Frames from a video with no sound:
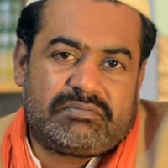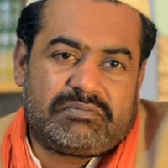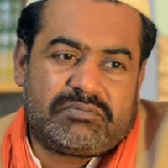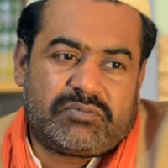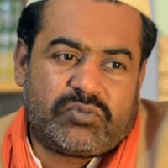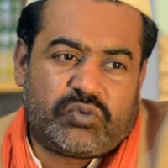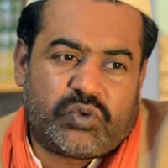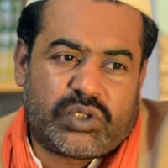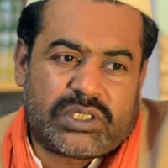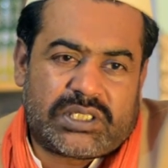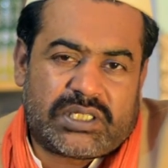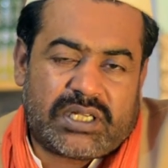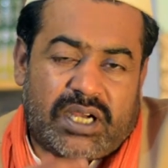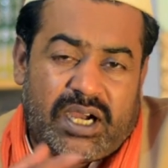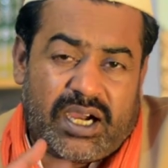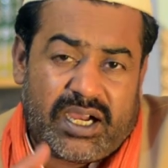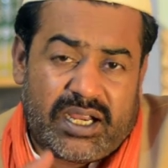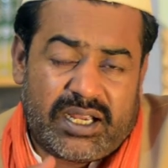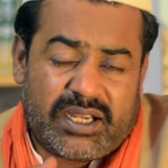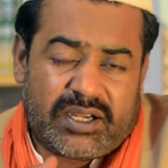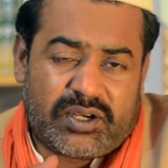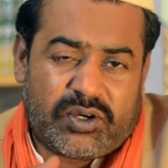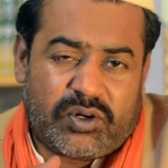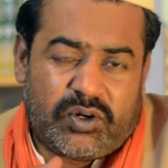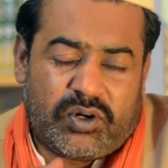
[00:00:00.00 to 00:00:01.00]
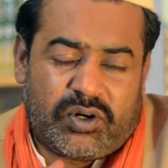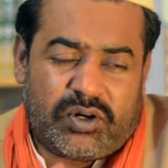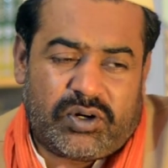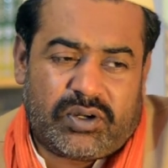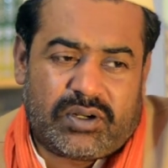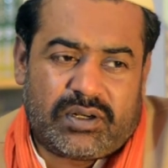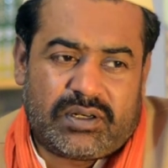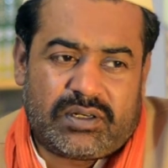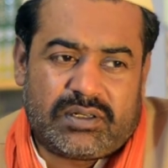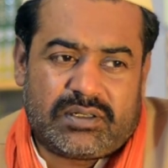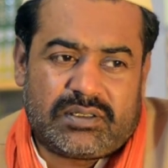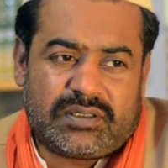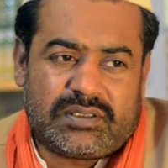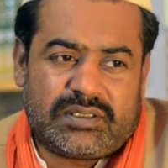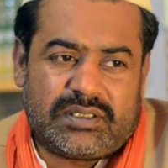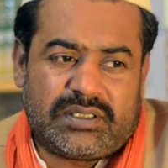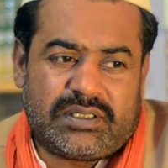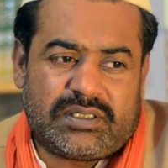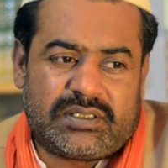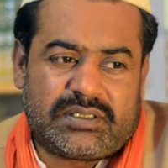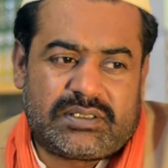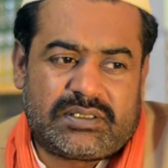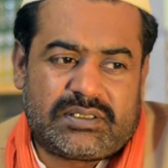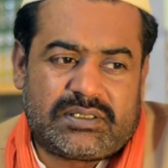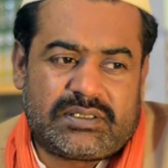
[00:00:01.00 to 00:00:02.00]
What I call
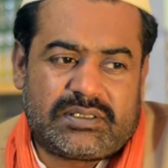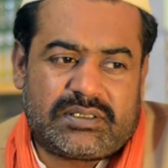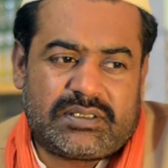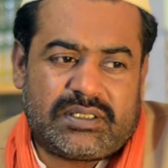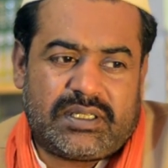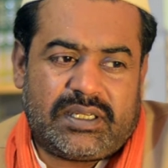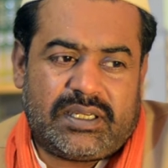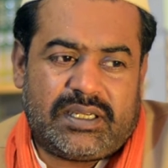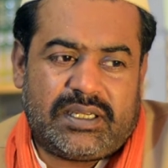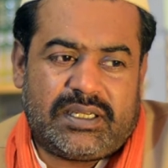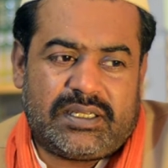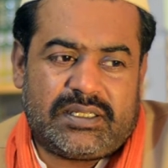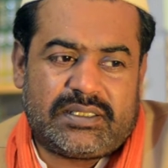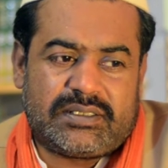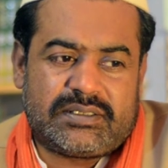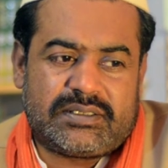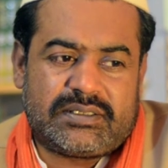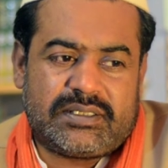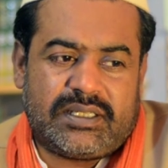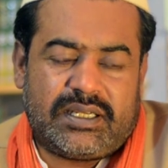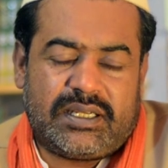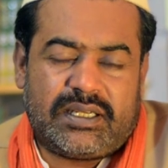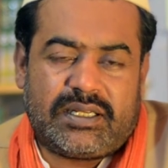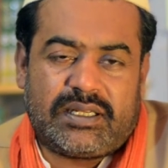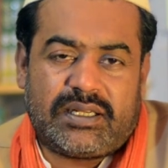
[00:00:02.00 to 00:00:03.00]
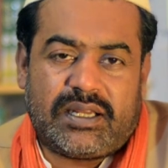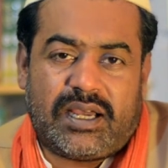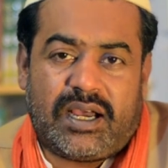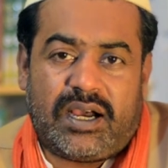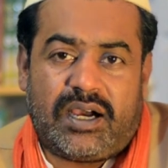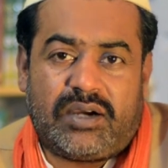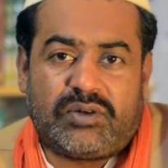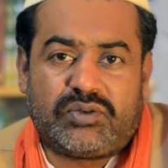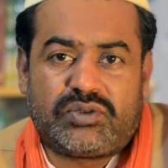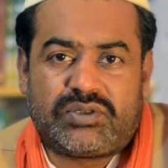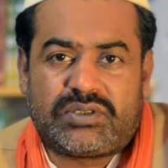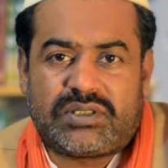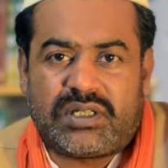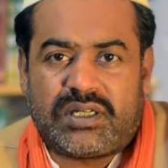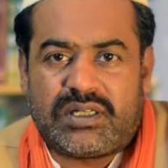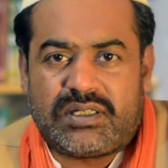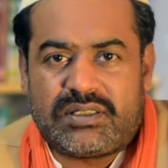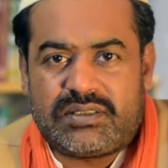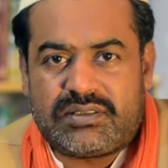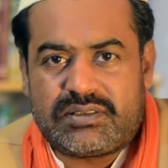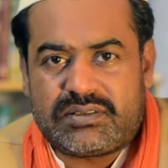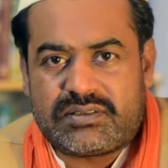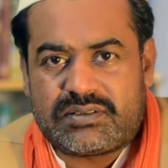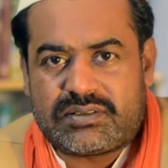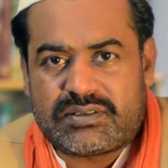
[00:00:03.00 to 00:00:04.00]
this as an
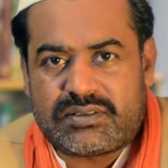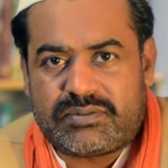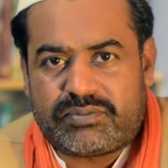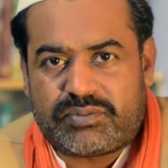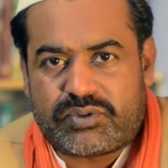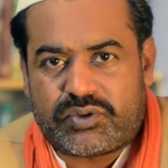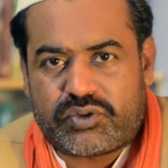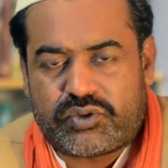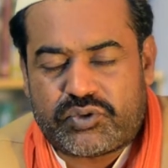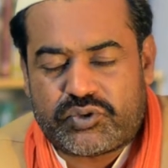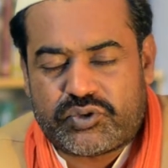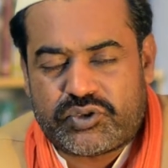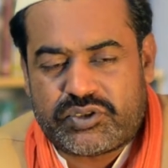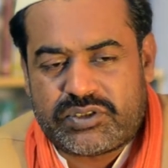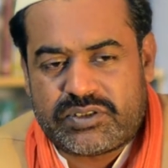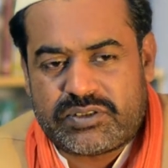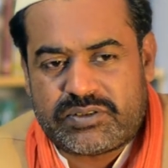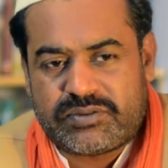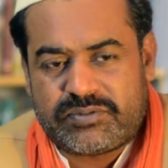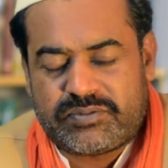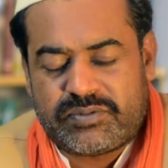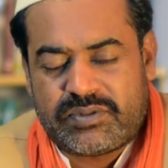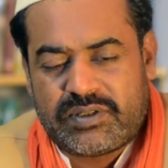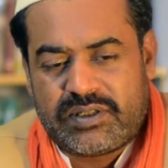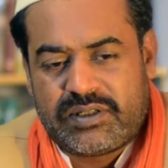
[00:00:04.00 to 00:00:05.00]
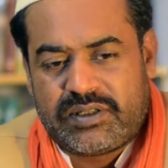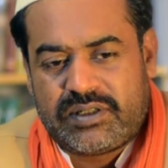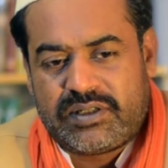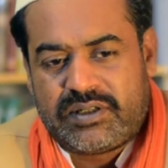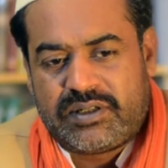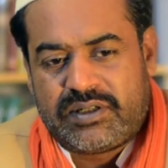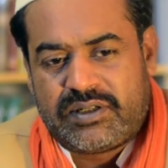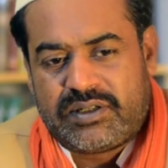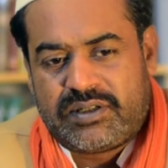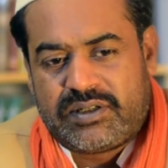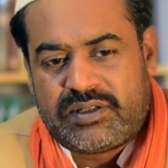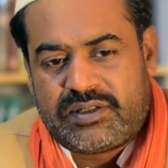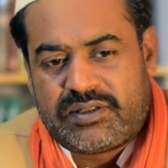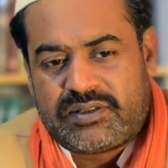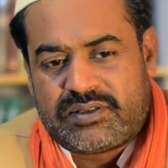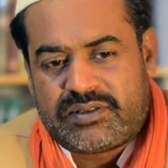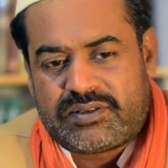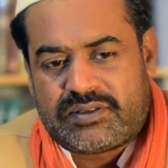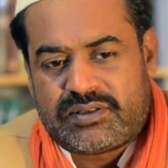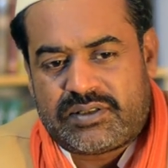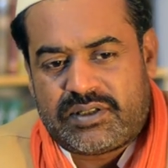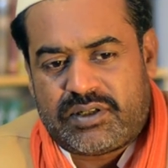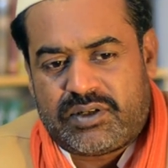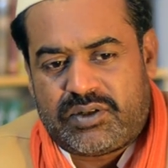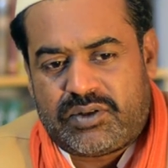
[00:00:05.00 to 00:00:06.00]
outsider's approach.
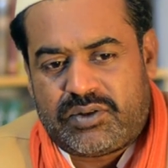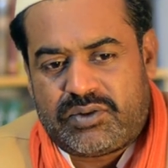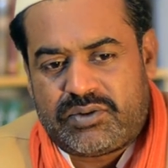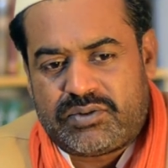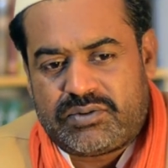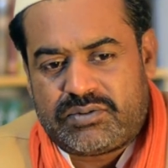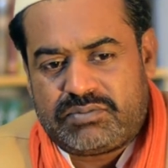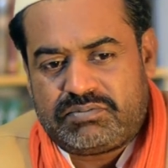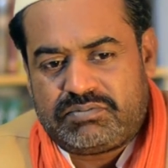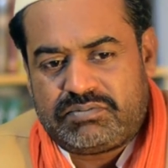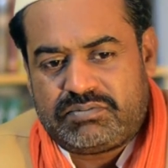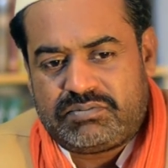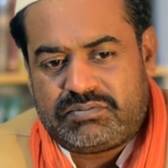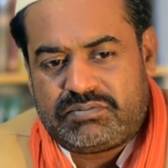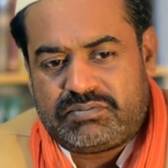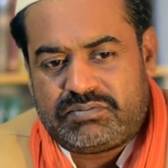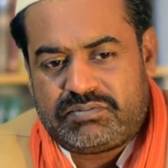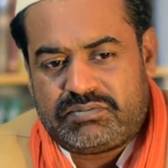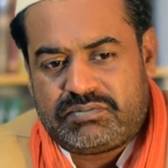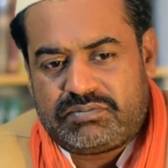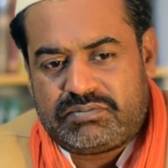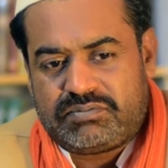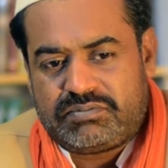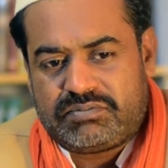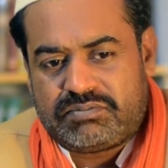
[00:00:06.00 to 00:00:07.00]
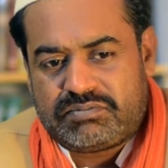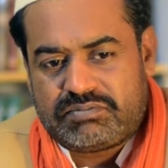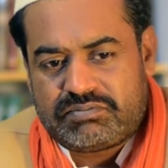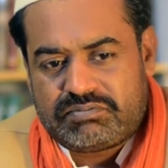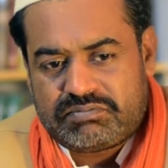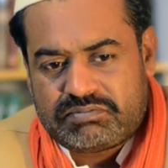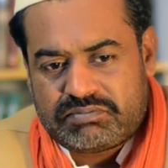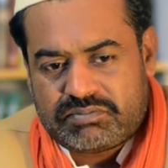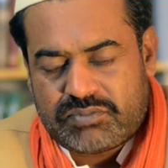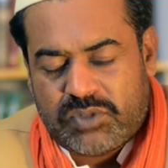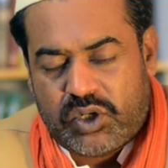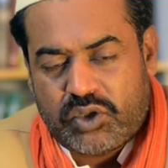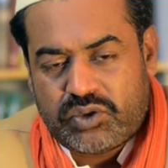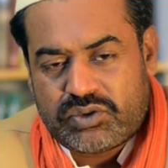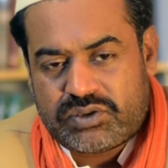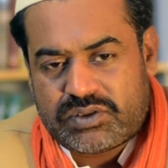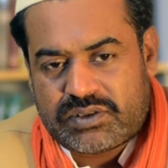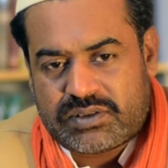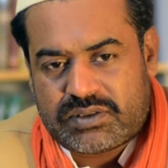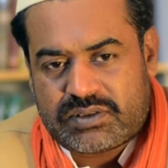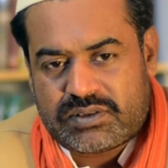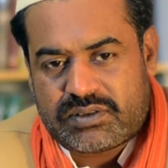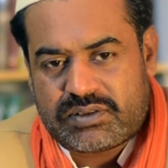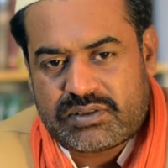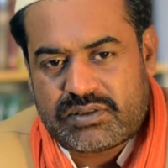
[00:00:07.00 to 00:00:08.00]
So
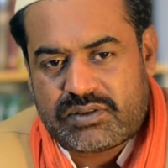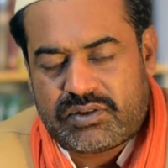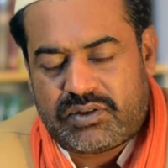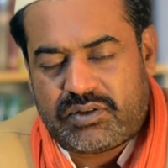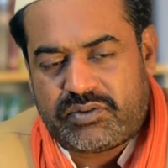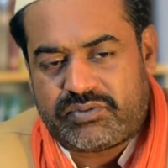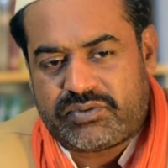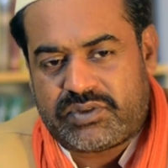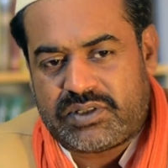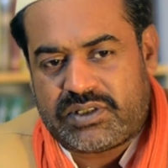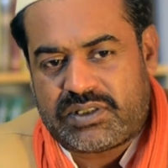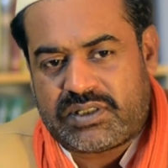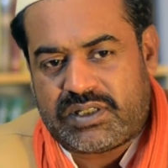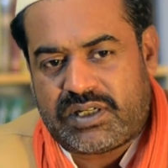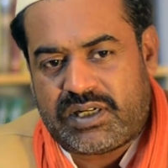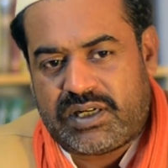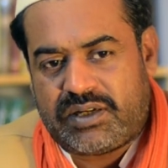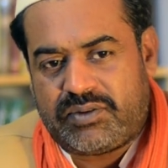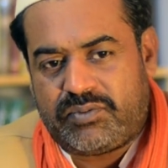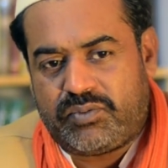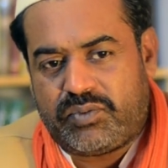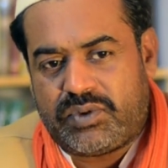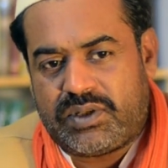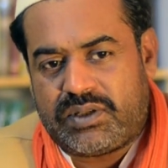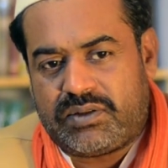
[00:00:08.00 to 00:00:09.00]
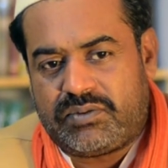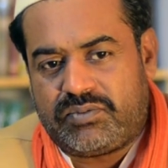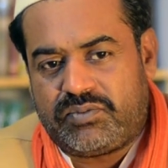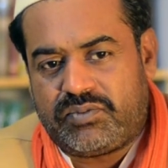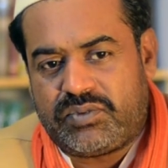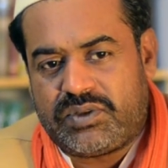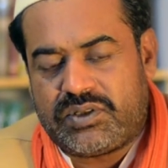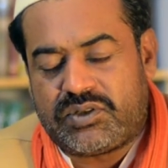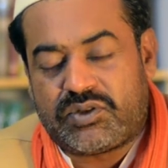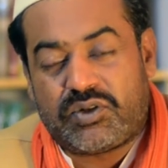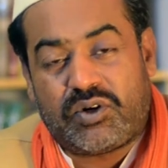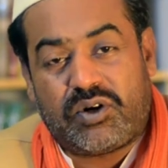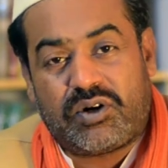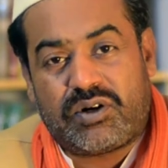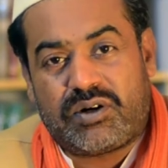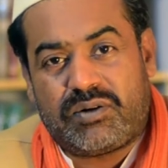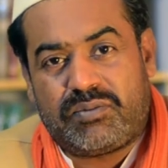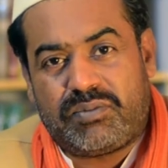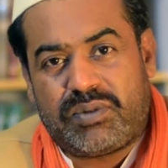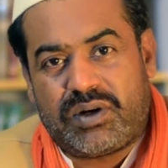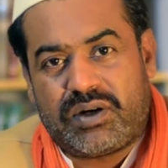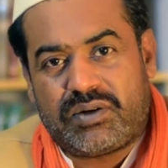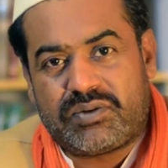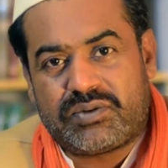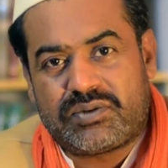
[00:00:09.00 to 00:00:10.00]
most of the time when we talk
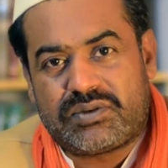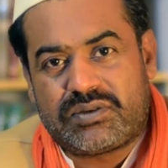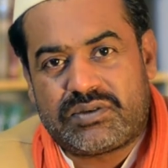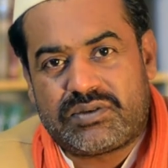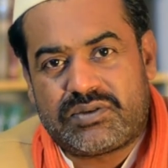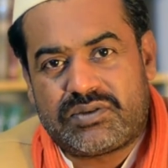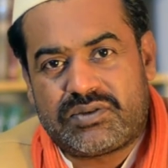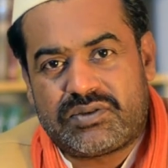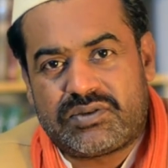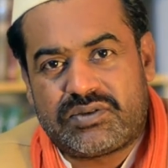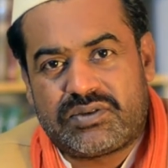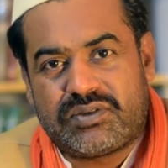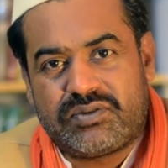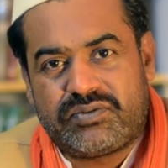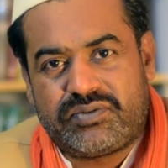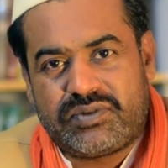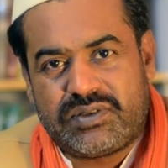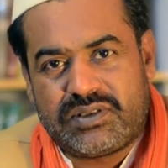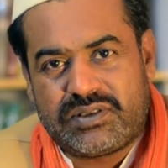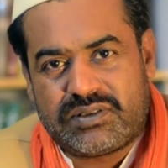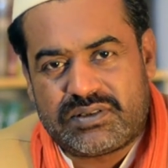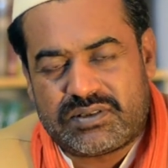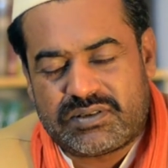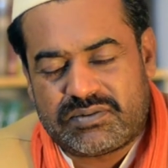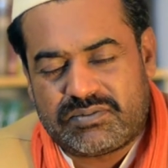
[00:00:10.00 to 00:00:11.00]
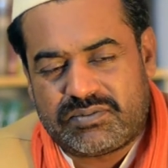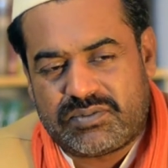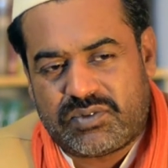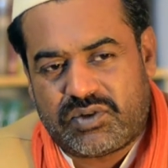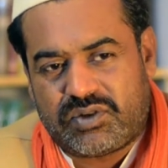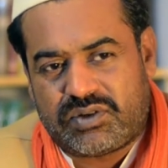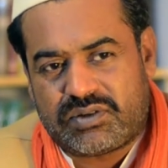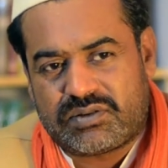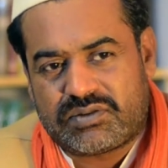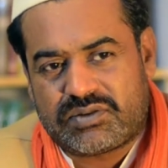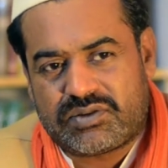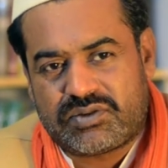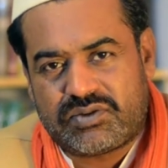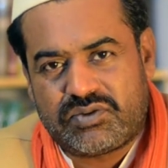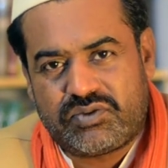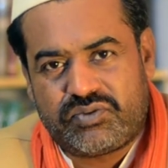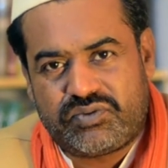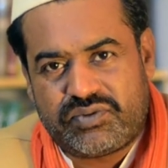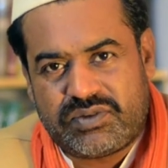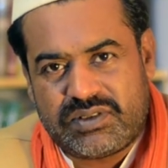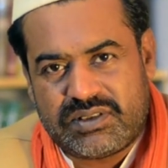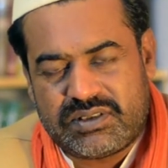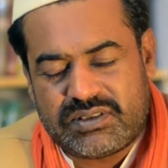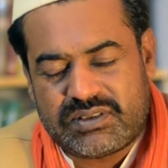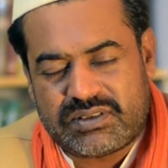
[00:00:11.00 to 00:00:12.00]
about Sufism or
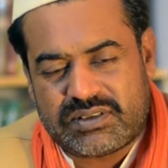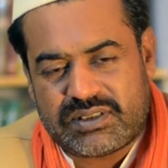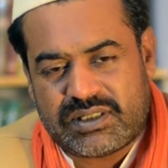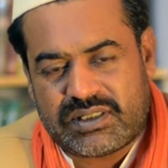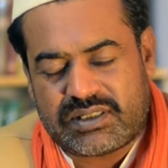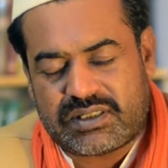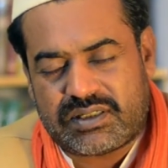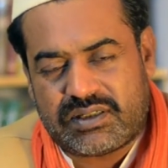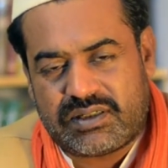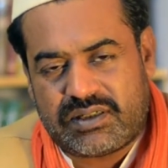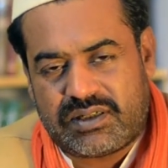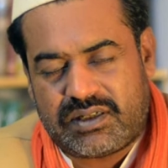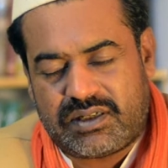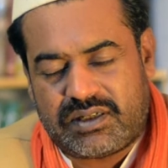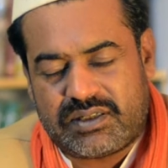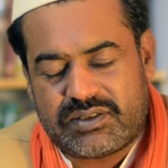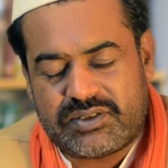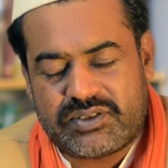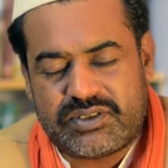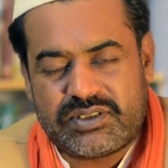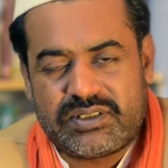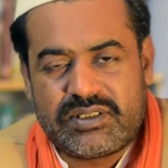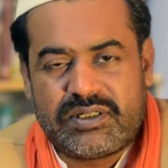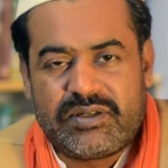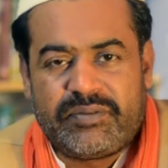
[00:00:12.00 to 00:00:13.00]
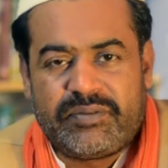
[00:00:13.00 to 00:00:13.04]
Sufis at large